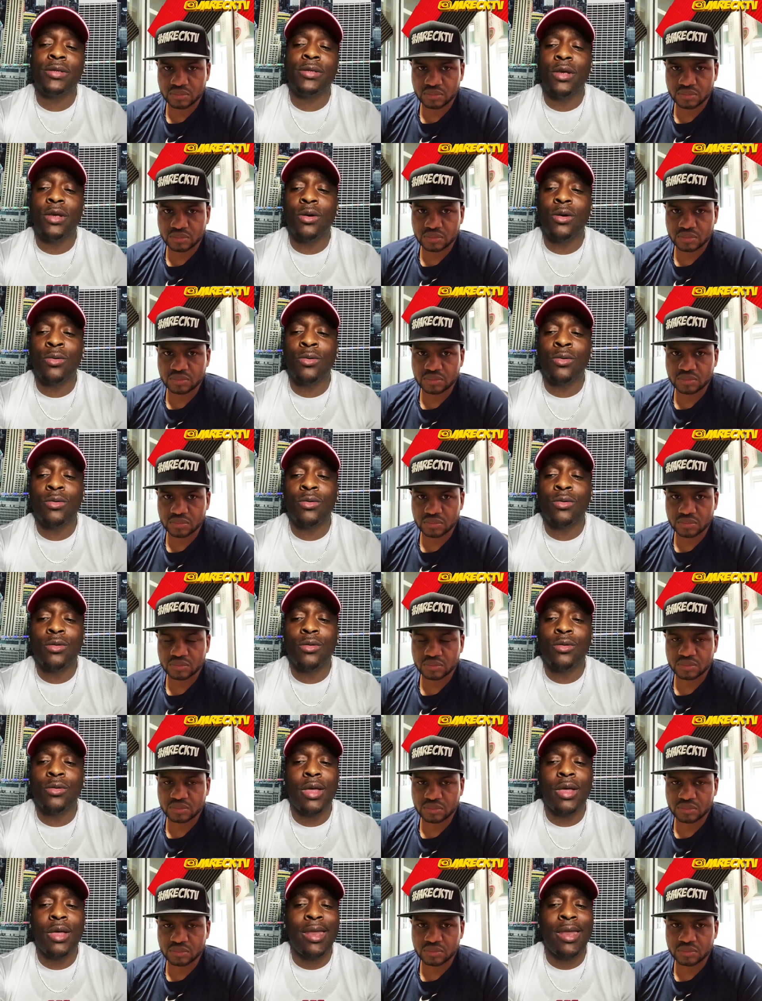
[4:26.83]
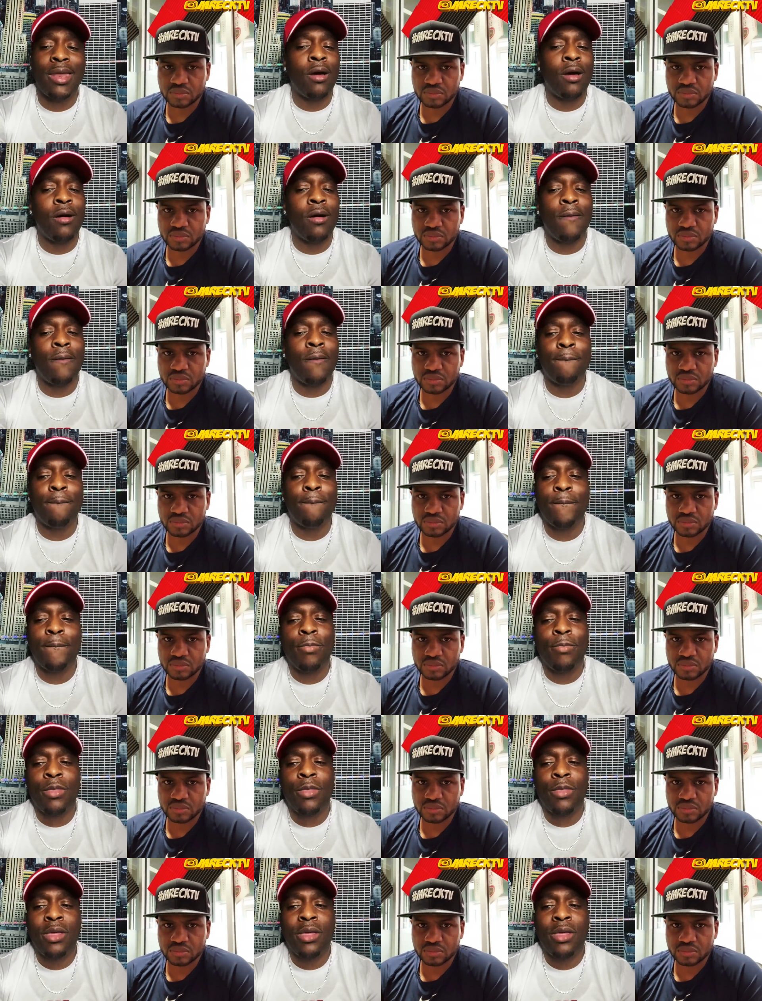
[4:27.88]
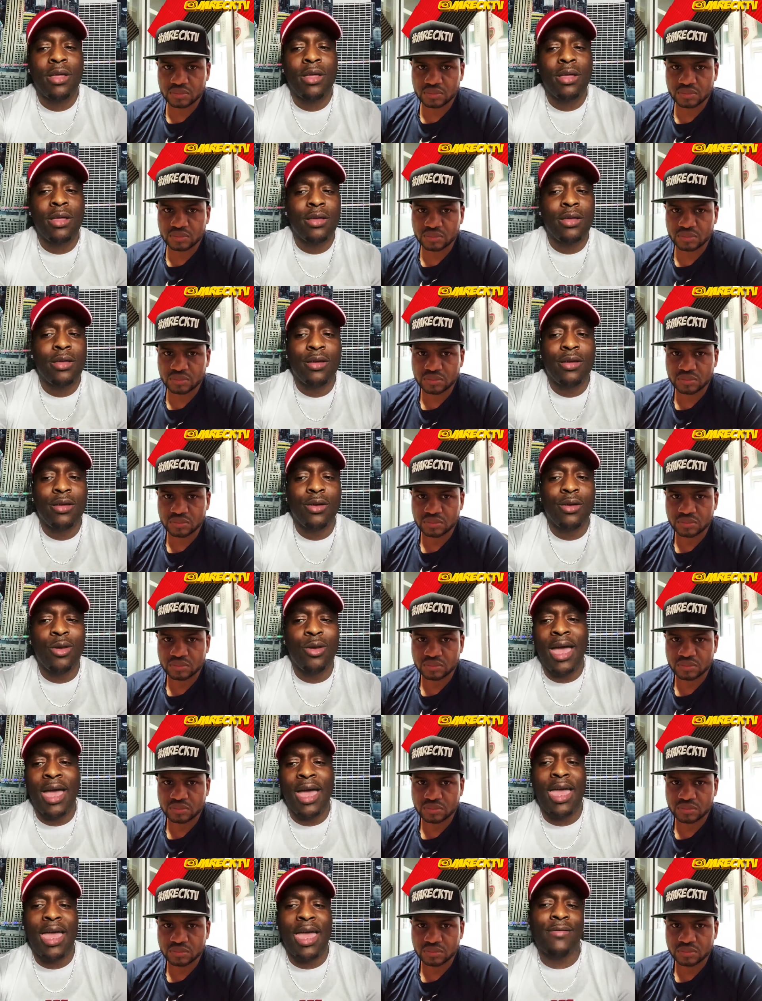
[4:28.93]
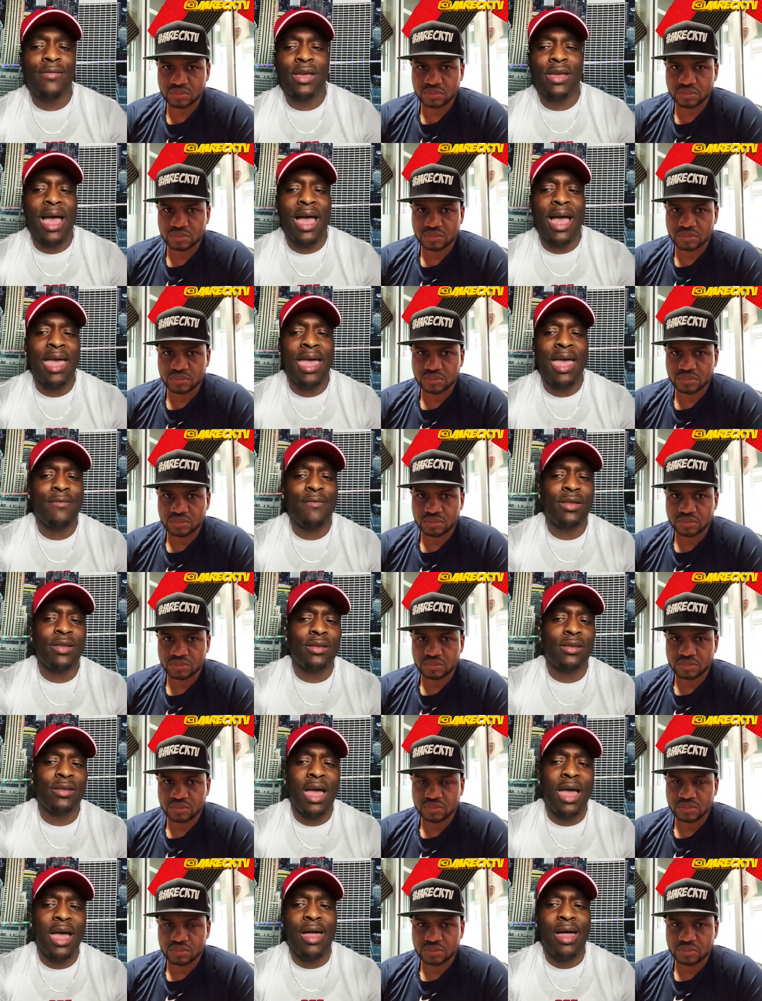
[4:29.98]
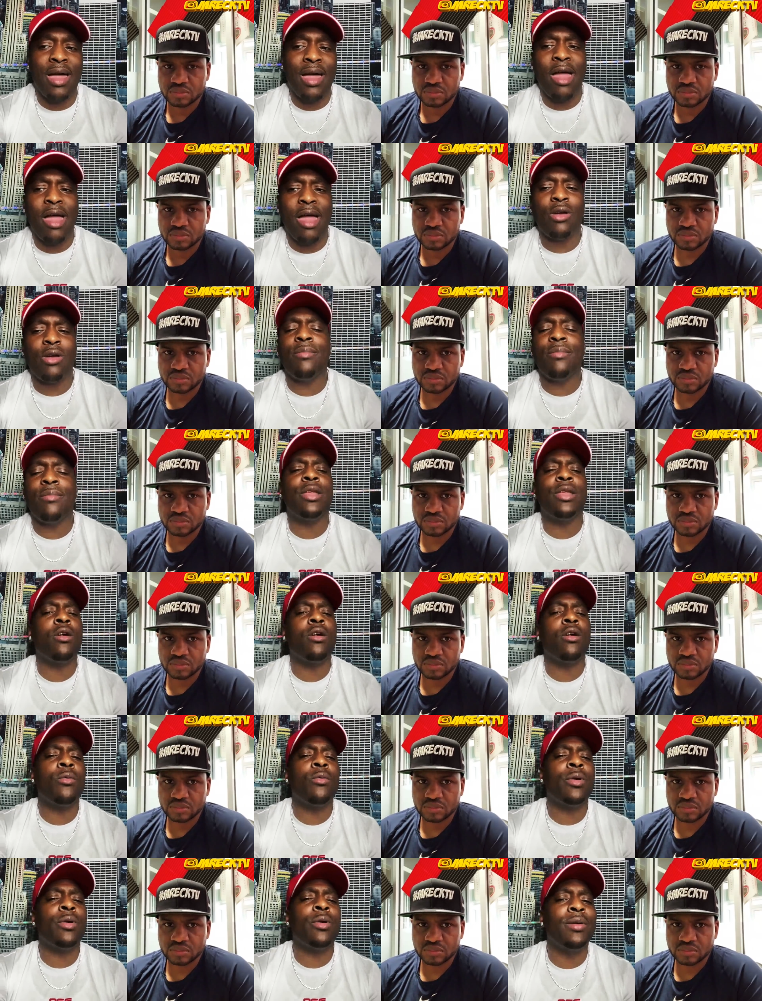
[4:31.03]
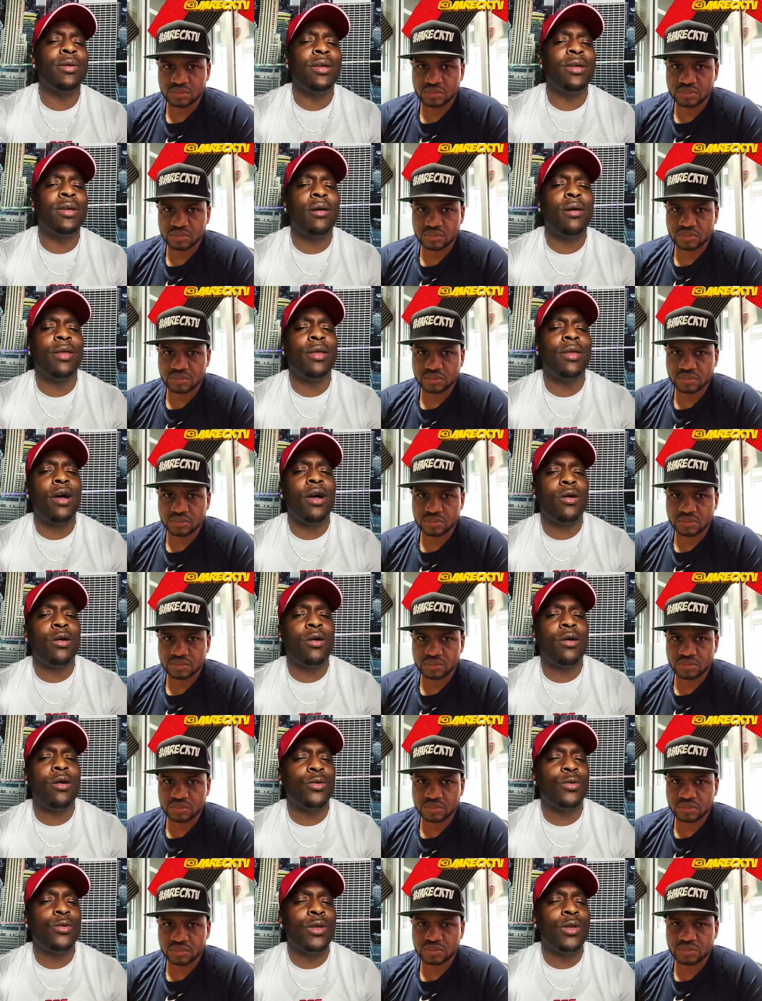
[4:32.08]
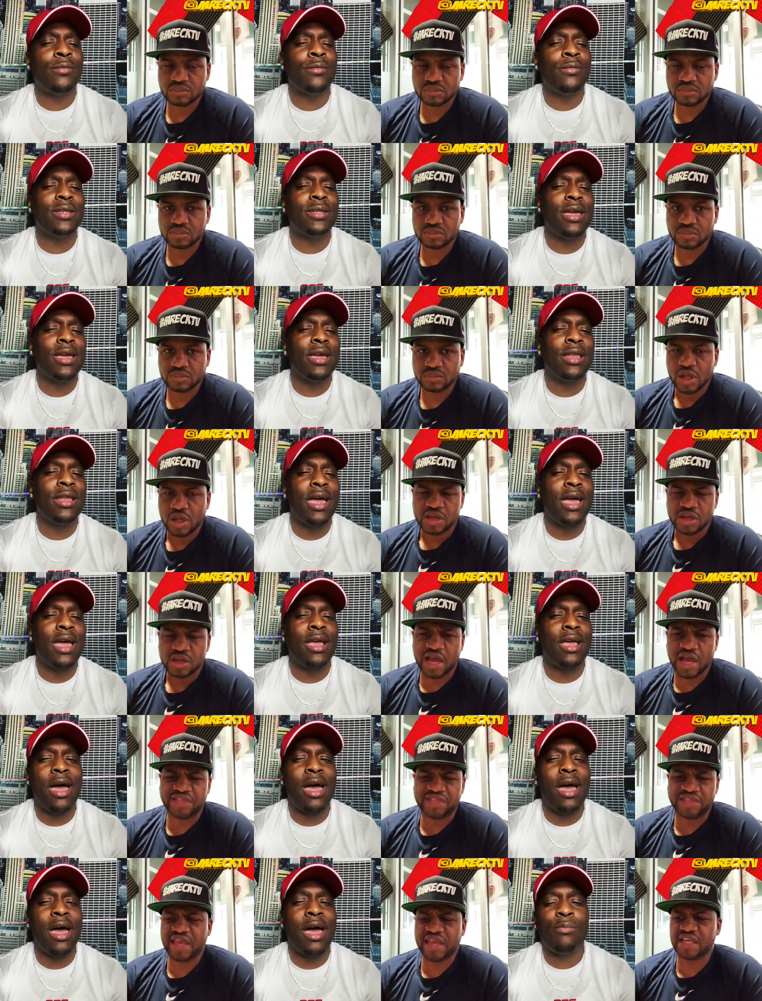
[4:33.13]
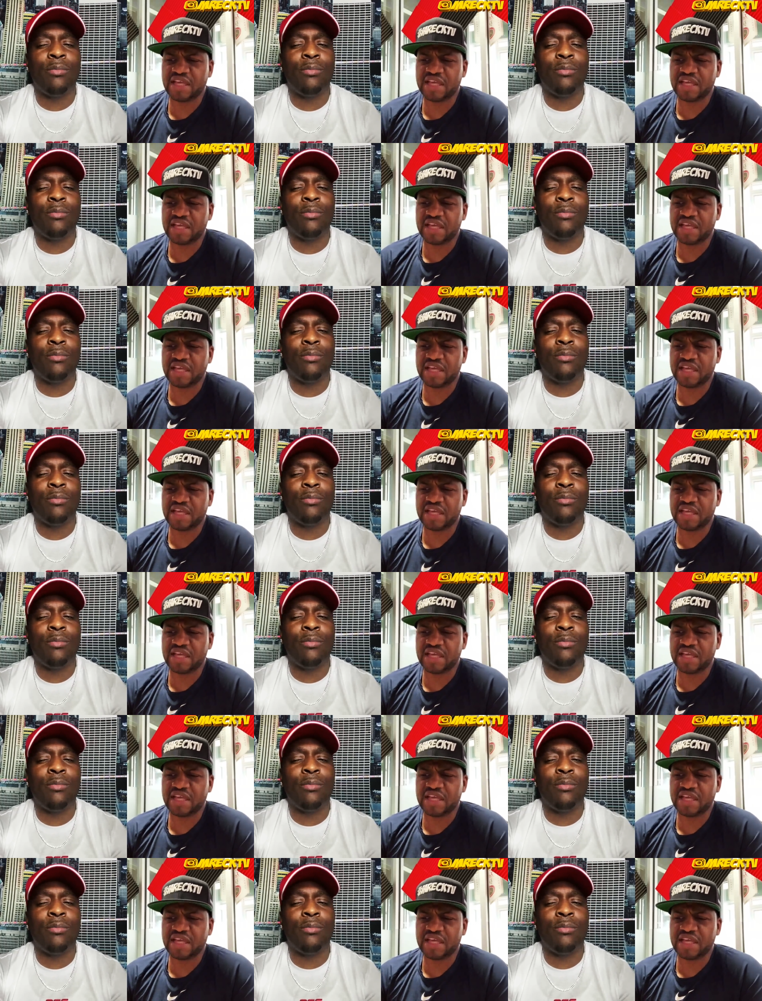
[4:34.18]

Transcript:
Speaker 1: episode. And um you know, I haven't, I haven't, I, I don't even be knowing when it be coming on. You know what I'm saying? Like, now, I, I